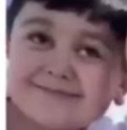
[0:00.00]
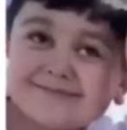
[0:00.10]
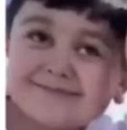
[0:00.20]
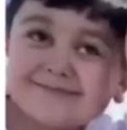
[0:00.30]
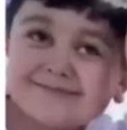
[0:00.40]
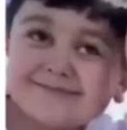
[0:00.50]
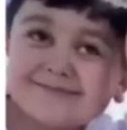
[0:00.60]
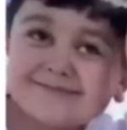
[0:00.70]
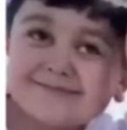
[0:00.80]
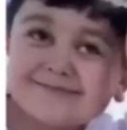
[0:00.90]

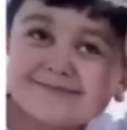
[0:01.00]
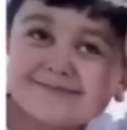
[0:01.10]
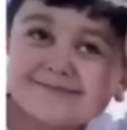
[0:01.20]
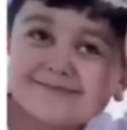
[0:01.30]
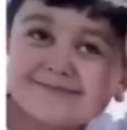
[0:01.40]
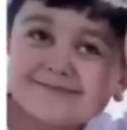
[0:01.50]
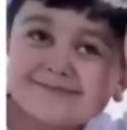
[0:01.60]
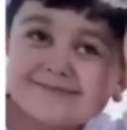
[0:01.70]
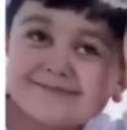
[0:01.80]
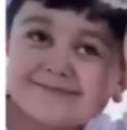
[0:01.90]

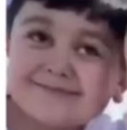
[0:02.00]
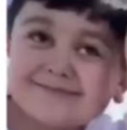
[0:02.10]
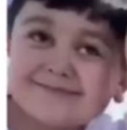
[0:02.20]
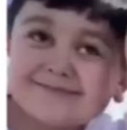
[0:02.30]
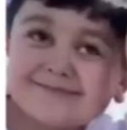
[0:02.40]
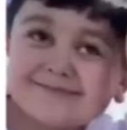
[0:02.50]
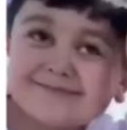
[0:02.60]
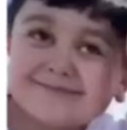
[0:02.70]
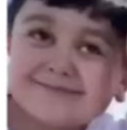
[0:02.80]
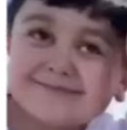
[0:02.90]

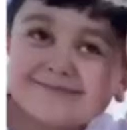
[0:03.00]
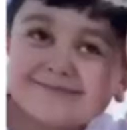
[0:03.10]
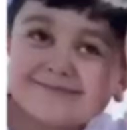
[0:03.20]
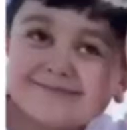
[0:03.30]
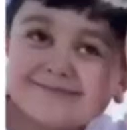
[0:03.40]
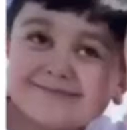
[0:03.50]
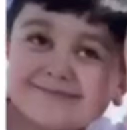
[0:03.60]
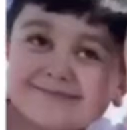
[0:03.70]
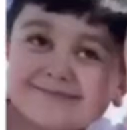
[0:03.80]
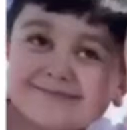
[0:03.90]

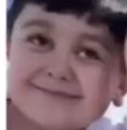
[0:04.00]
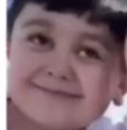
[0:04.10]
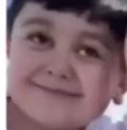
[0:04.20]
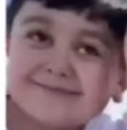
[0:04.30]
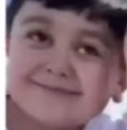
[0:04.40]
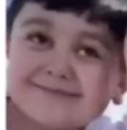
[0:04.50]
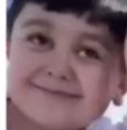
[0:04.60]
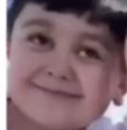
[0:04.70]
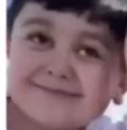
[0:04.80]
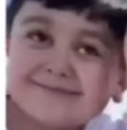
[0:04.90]

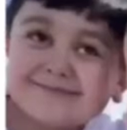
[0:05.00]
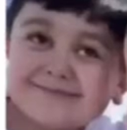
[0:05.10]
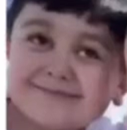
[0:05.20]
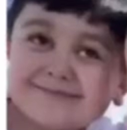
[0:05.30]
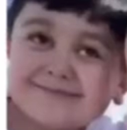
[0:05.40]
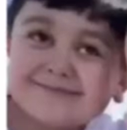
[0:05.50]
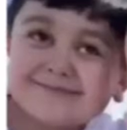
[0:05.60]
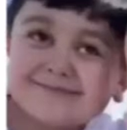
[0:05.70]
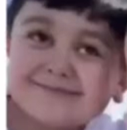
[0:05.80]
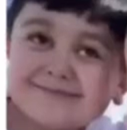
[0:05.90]

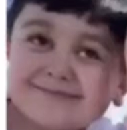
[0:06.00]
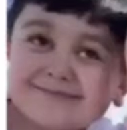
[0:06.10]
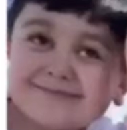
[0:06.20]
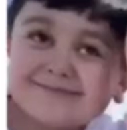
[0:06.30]
(silent)